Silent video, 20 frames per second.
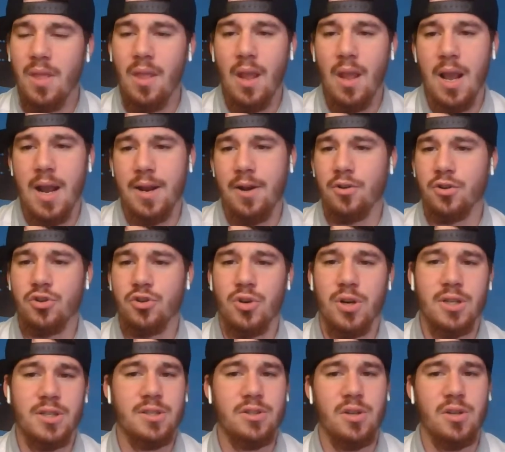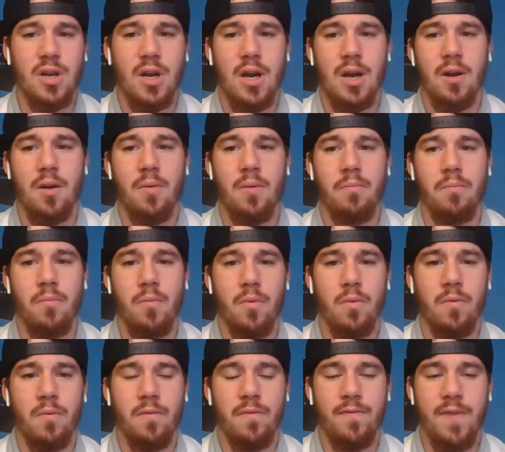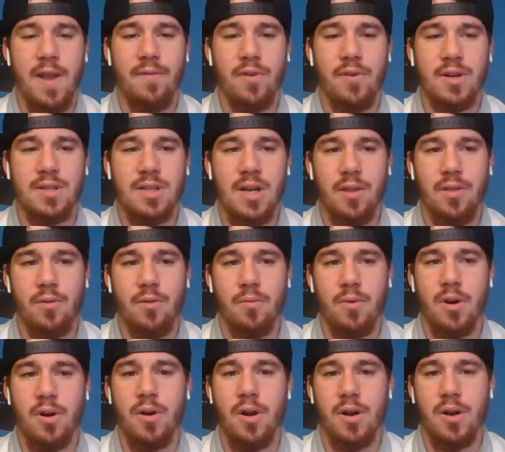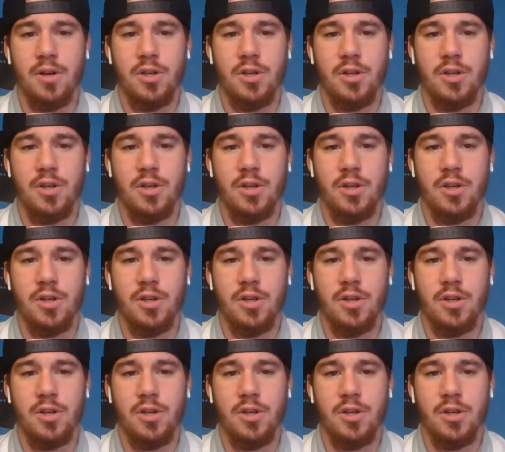I don't trust favorites on the road on a